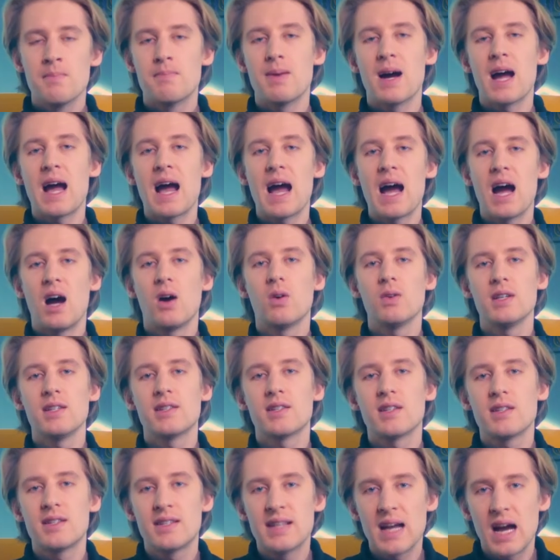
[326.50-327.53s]
But how
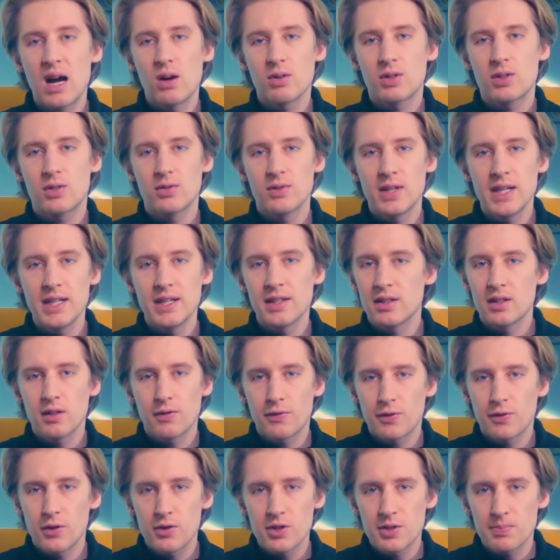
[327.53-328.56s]
is a DAO created in the
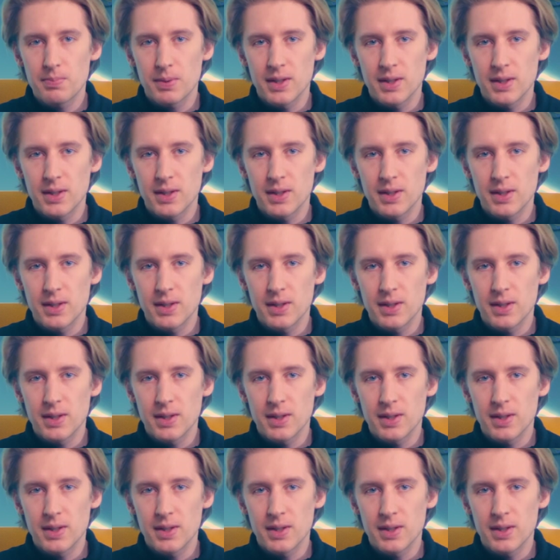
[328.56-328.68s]
first